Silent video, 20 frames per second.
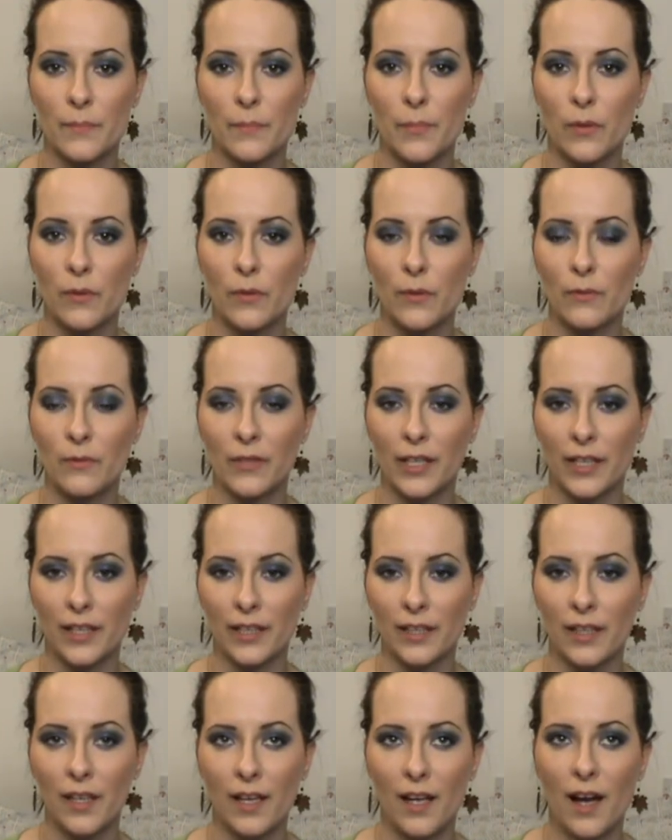
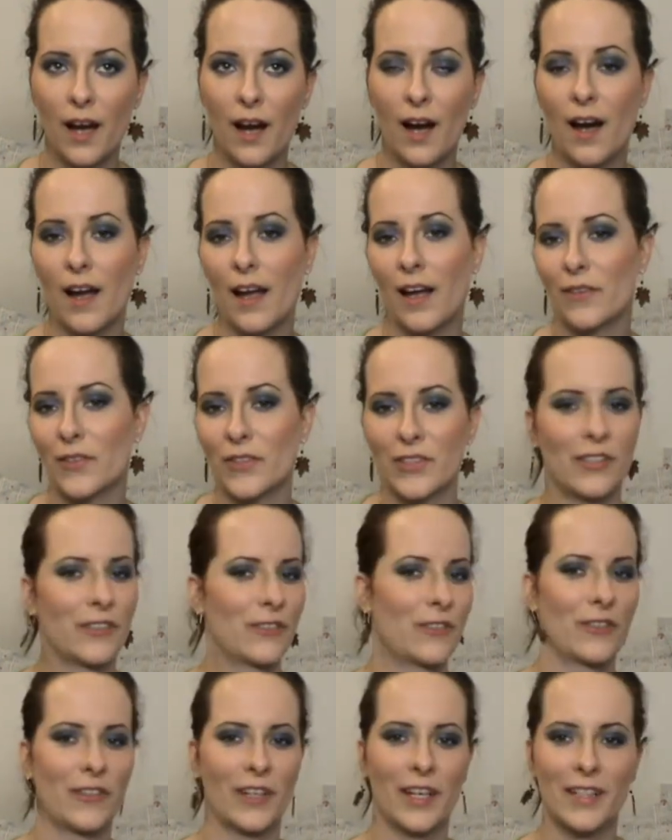Bullring, I have
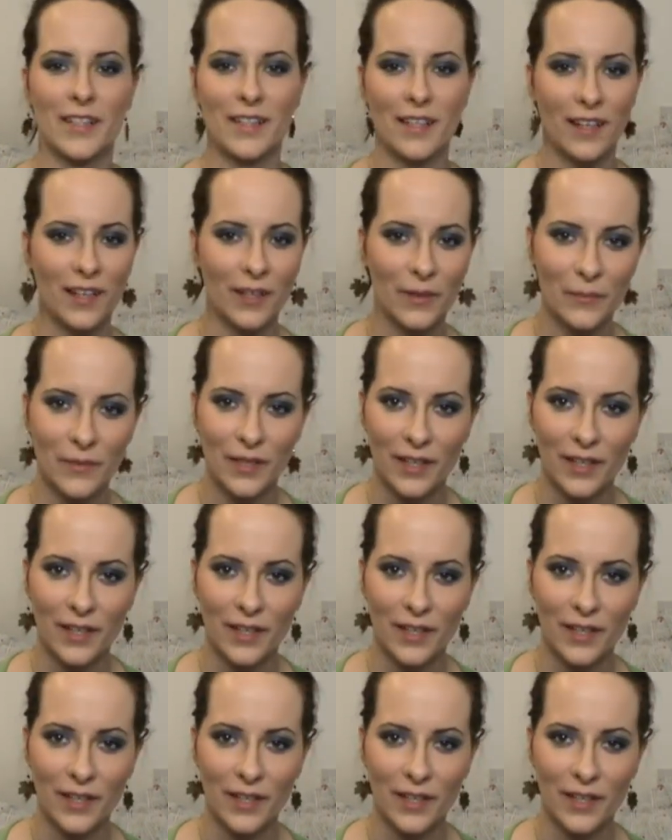such a great time.